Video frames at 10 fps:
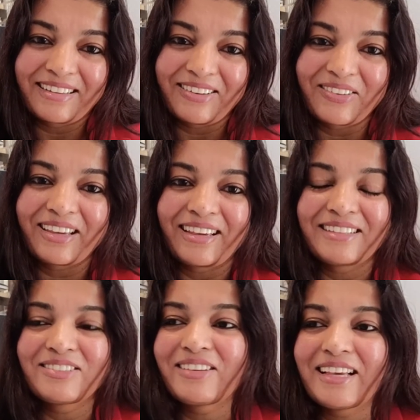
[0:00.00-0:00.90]
Okay,
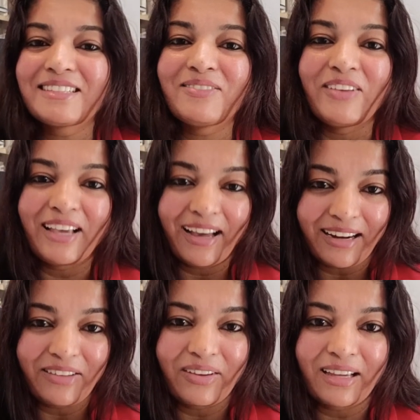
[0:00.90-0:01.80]
so yes, we are
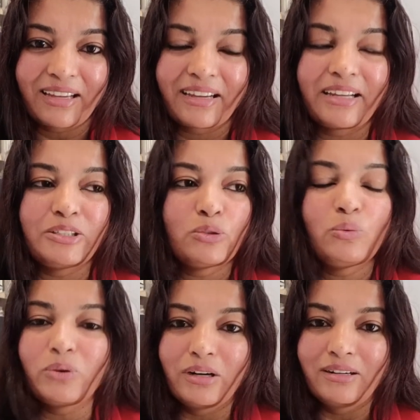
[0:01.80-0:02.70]
living in two
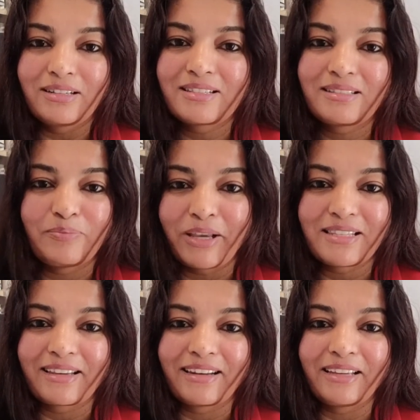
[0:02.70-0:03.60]
worlds,
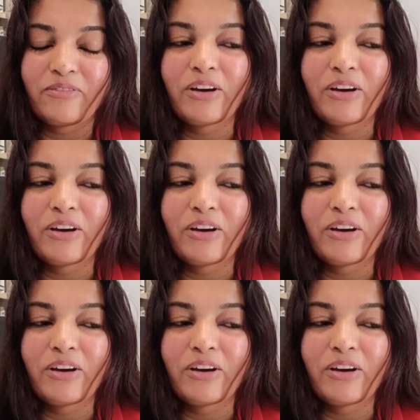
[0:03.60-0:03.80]
basically.